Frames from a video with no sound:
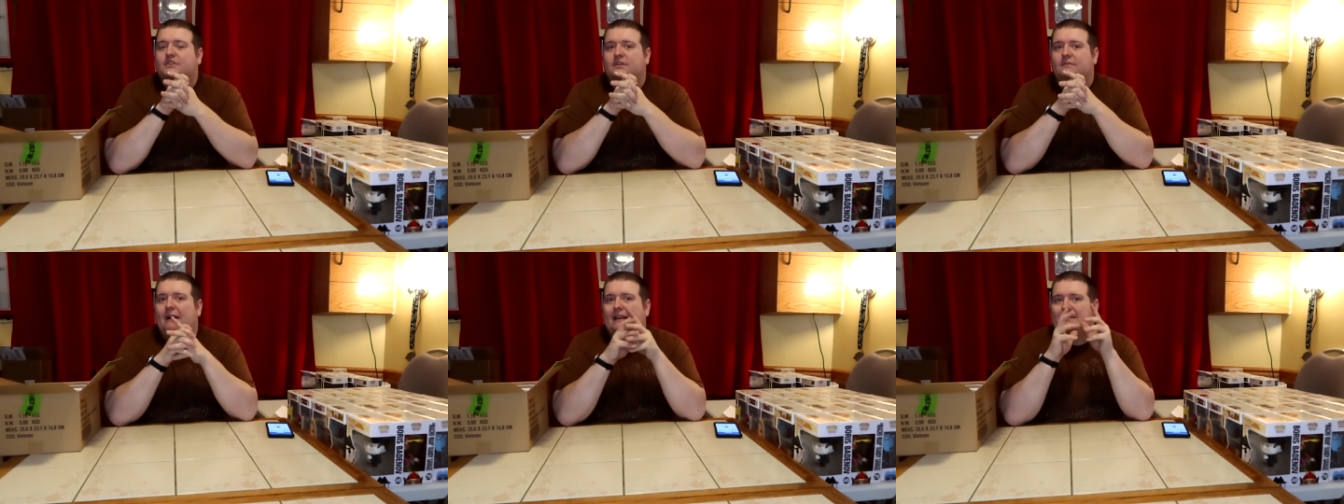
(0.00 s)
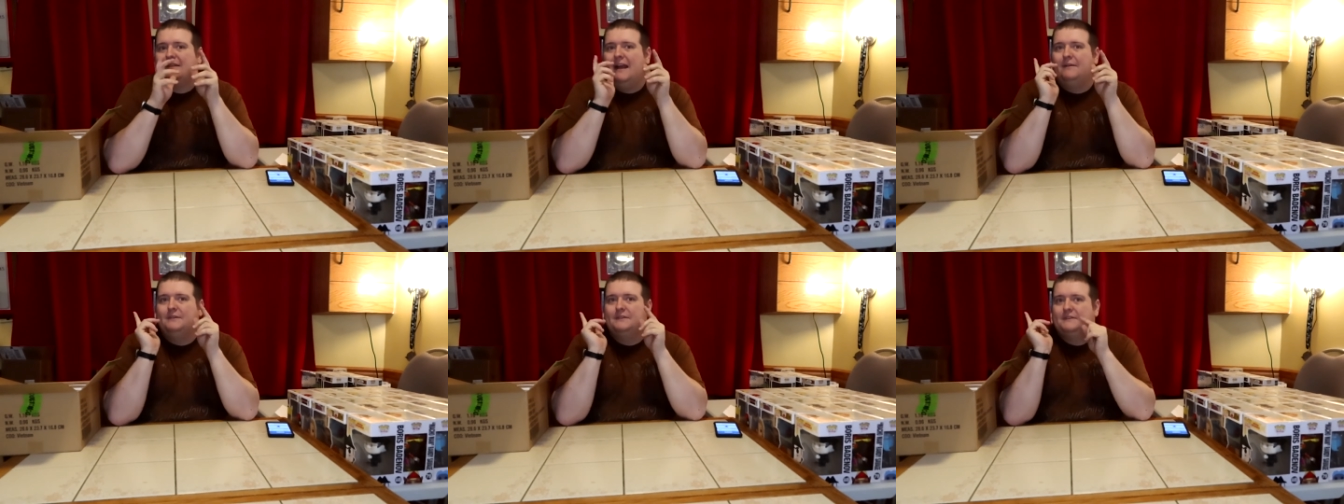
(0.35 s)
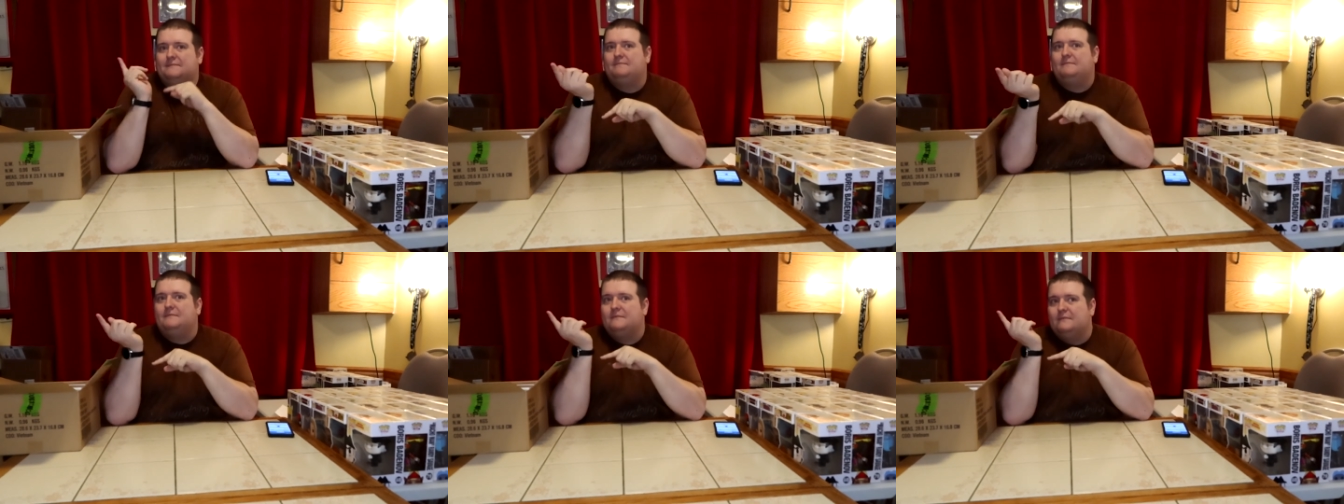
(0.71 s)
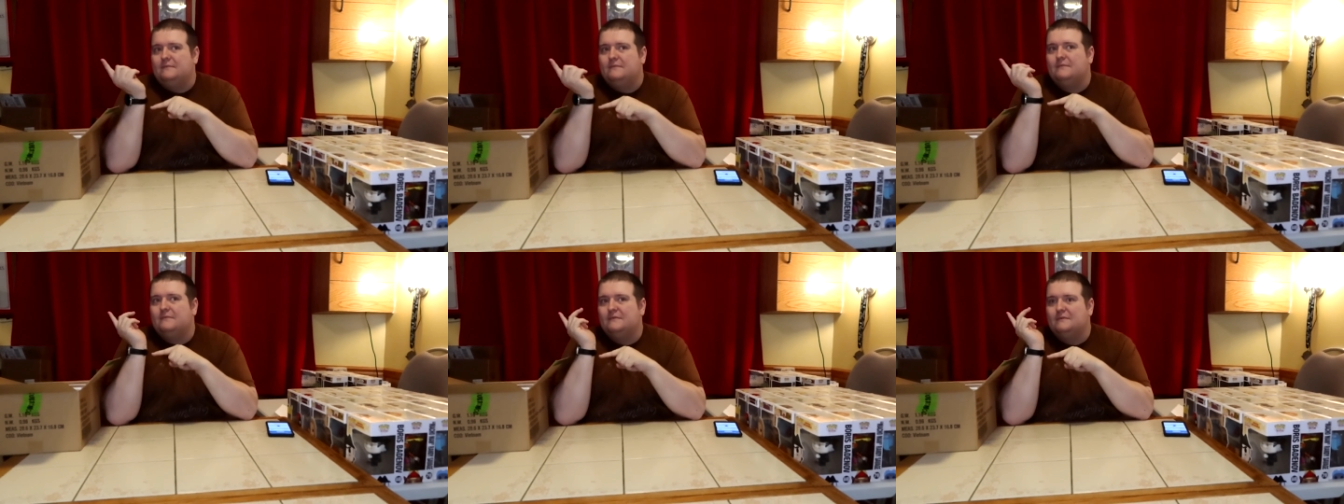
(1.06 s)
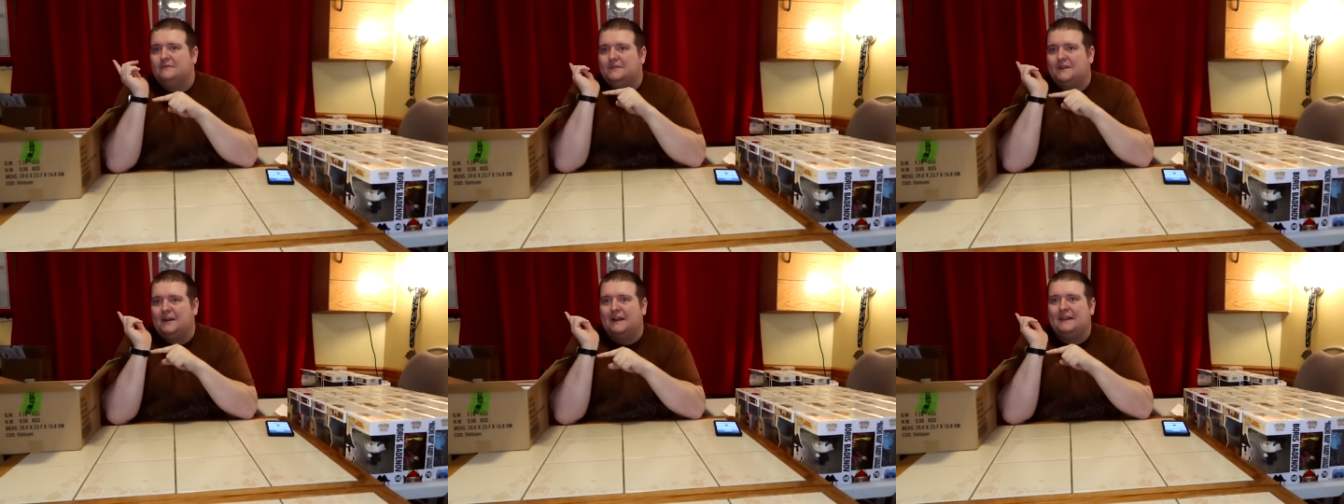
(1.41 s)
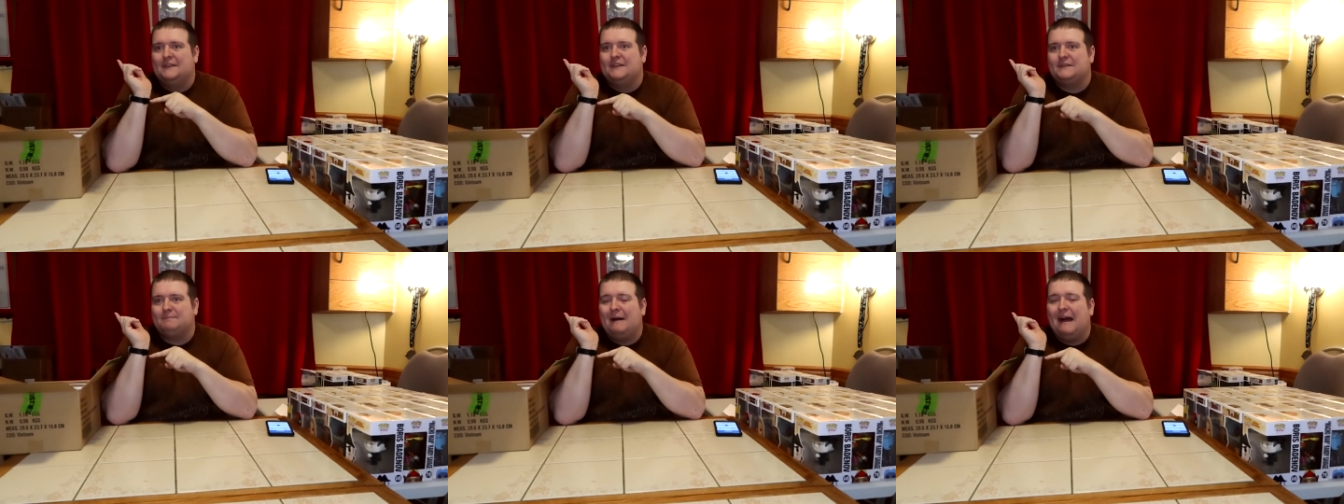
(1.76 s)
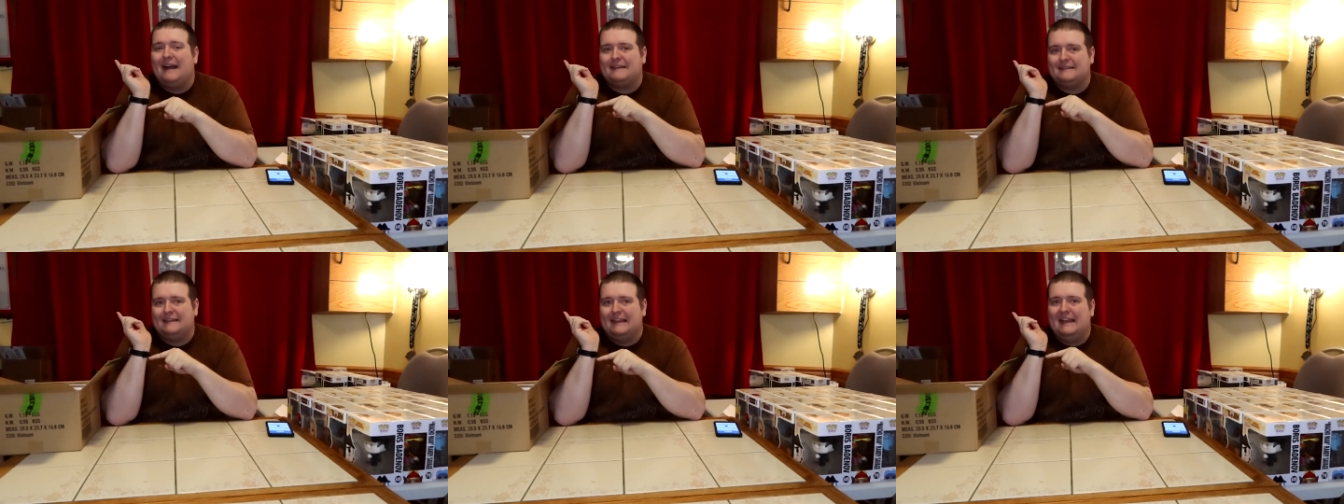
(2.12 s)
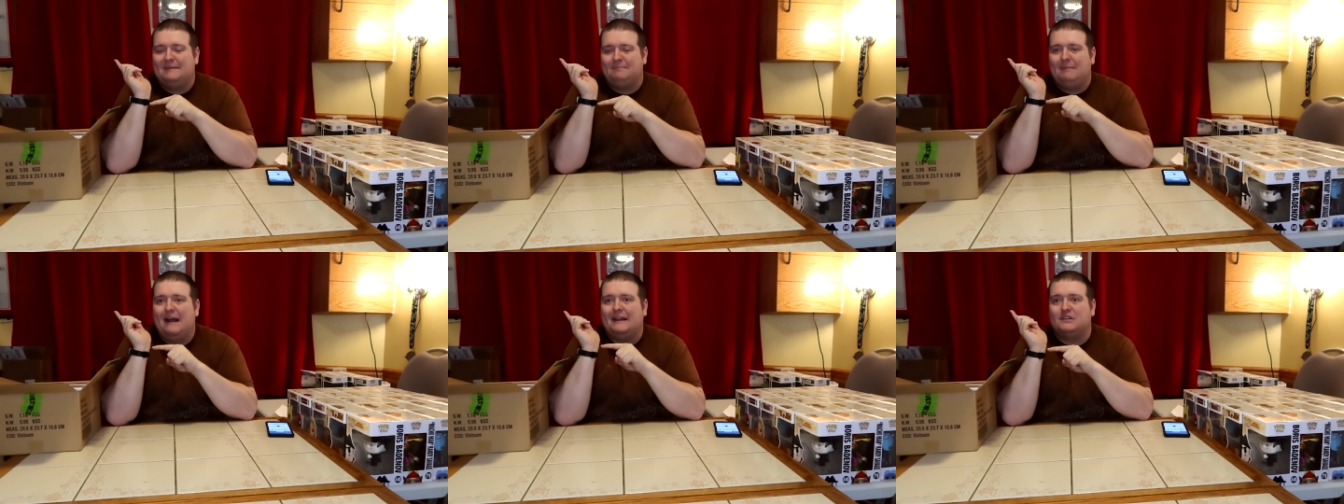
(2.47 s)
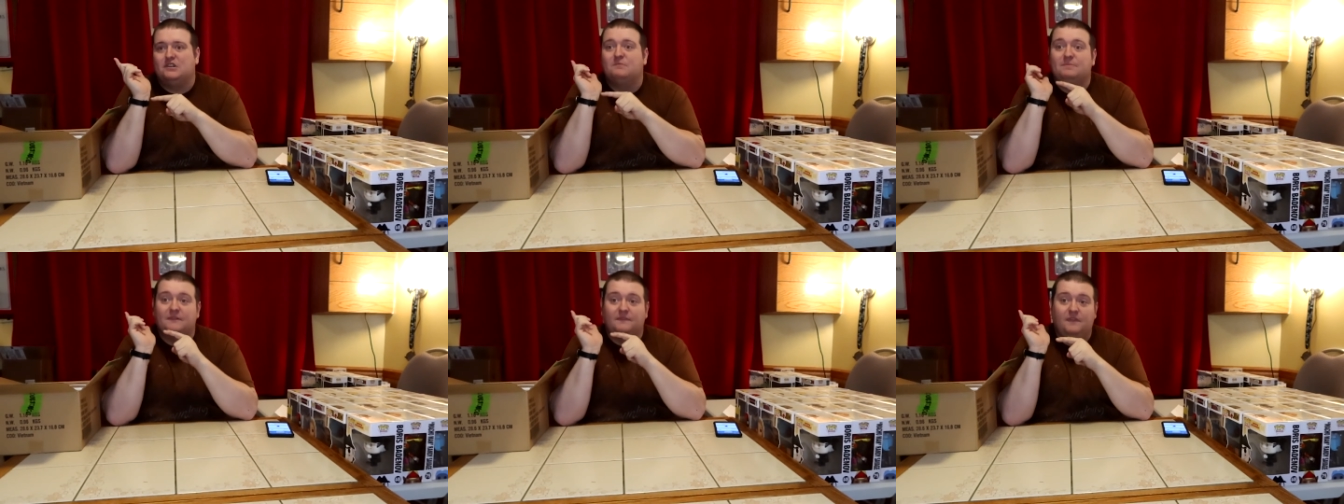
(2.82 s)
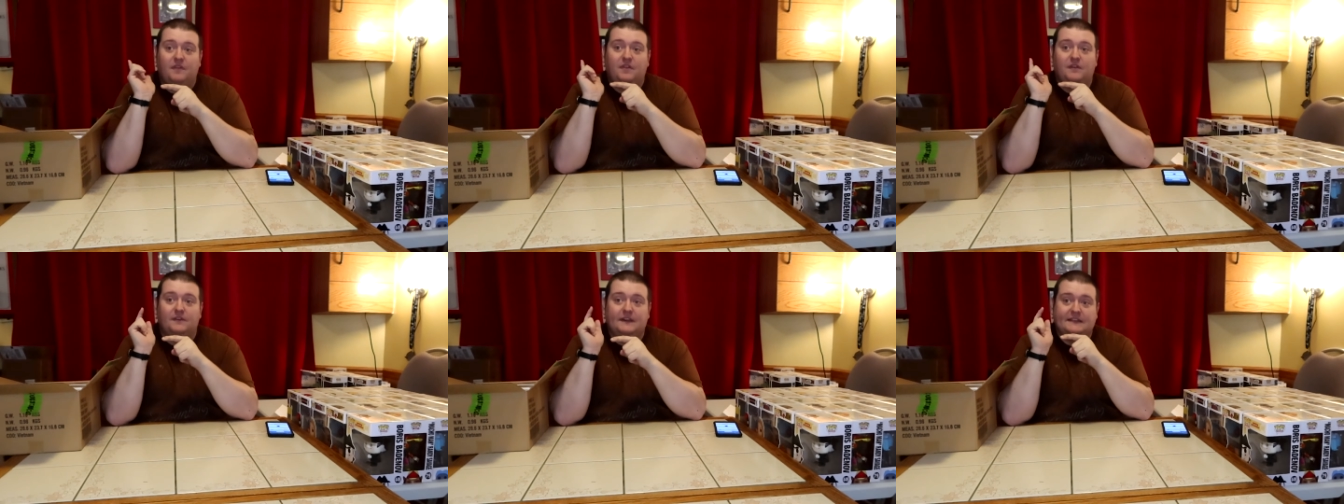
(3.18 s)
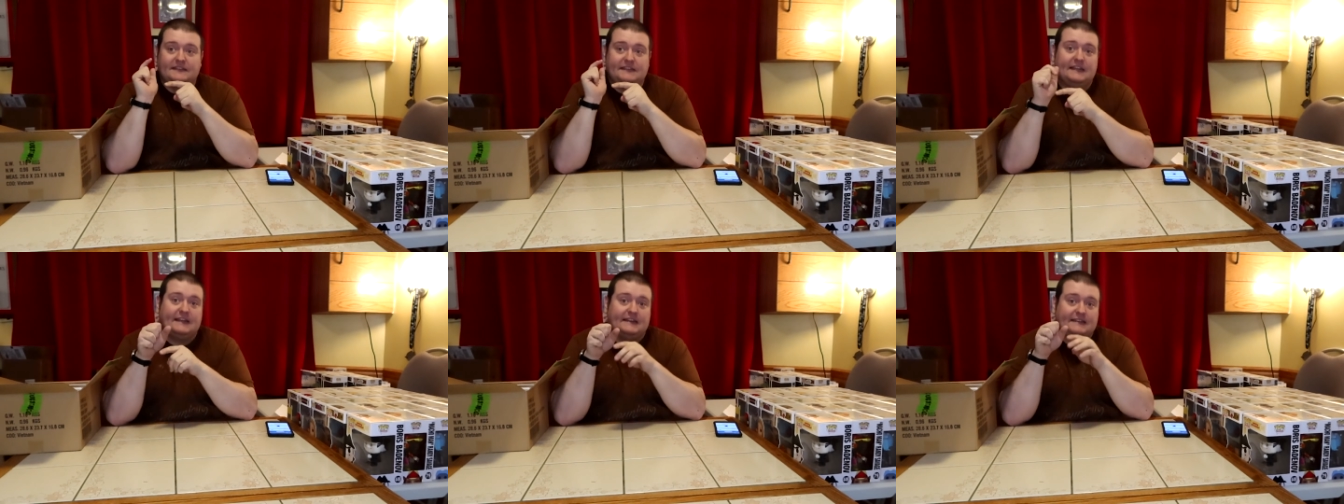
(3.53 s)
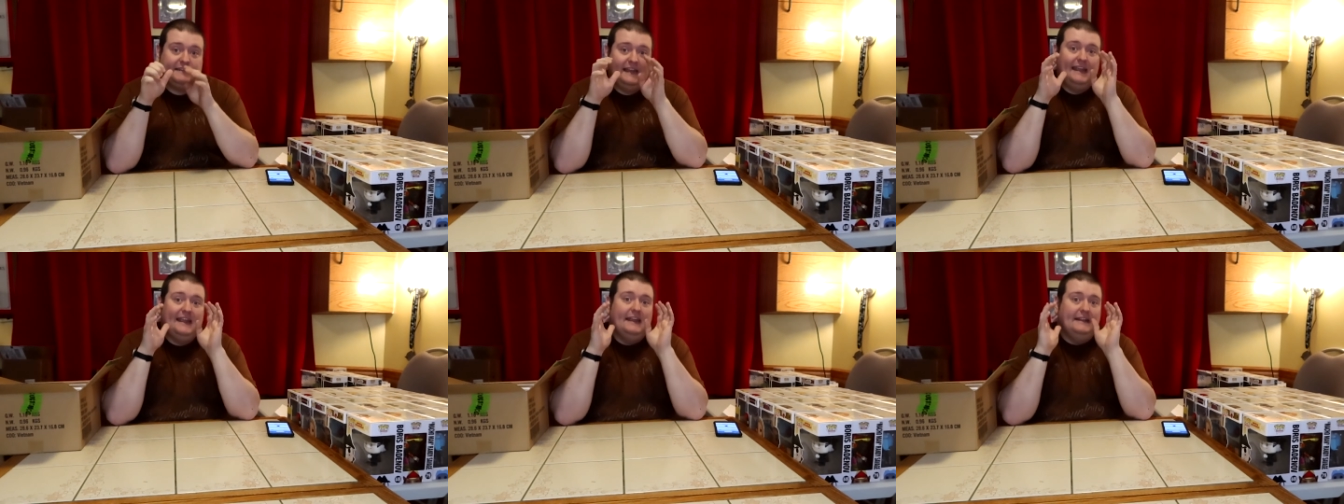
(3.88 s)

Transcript: So as I was cutting this box, last box open of the 36,